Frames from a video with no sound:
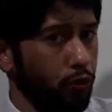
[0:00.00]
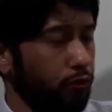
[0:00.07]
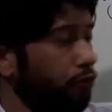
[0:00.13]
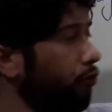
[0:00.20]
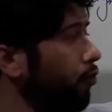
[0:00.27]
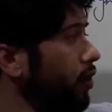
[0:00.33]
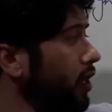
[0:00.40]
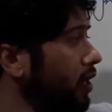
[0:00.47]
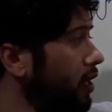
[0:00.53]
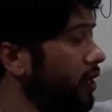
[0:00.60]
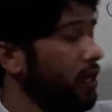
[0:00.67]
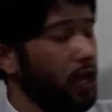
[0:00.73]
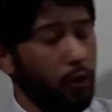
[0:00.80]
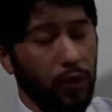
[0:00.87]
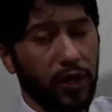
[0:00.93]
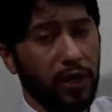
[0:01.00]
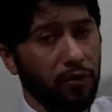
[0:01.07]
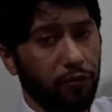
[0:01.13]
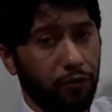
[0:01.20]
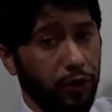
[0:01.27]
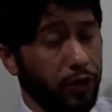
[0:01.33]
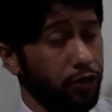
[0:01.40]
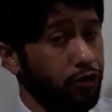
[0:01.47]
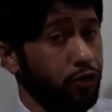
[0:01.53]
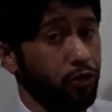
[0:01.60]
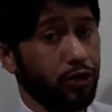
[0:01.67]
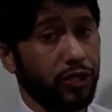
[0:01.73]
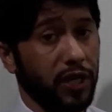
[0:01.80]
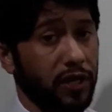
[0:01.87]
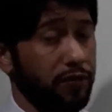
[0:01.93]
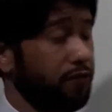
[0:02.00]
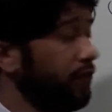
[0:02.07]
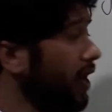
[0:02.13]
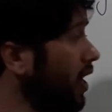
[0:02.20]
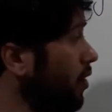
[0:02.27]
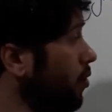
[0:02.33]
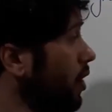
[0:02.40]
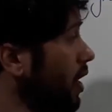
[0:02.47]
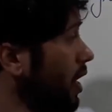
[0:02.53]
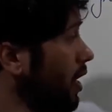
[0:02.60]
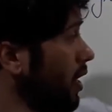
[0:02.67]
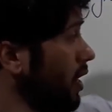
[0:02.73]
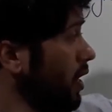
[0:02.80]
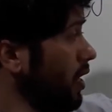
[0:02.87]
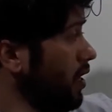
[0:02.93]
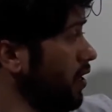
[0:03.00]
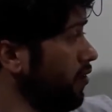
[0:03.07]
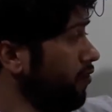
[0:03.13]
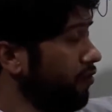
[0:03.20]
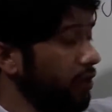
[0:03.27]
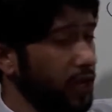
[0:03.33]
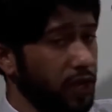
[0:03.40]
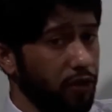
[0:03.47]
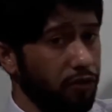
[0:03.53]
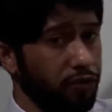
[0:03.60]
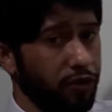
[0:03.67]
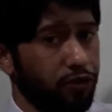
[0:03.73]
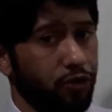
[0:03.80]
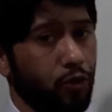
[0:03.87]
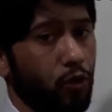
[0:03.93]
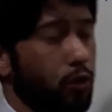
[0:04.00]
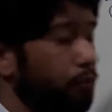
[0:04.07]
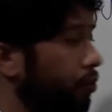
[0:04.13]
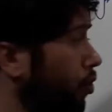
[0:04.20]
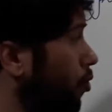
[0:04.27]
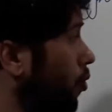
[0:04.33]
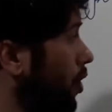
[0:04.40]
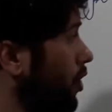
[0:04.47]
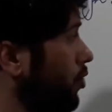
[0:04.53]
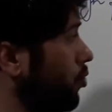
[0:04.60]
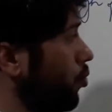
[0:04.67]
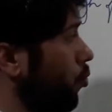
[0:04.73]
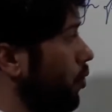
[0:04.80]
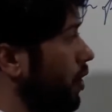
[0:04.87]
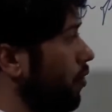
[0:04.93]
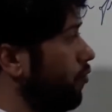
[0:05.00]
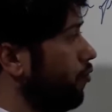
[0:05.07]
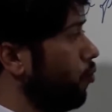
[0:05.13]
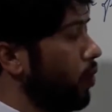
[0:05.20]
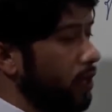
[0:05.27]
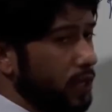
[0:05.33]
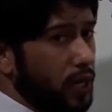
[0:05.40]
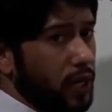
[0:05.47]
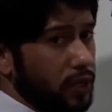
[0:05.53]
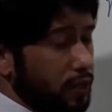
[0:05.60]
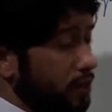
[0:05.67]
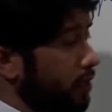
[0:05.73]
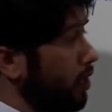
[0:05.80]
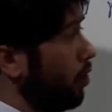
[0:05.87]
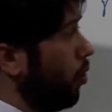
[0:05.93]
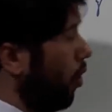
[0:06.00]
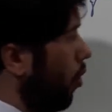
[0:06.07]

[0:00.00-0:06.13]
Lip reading: freely, we can freely choose any value. It is easier to operate with 100 kilo